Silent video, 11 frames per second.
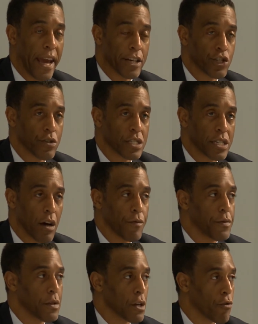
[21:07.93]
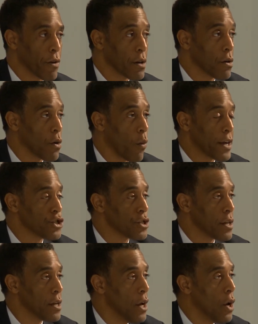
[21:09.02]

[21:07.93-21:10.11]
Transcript: ask yourself the critical question,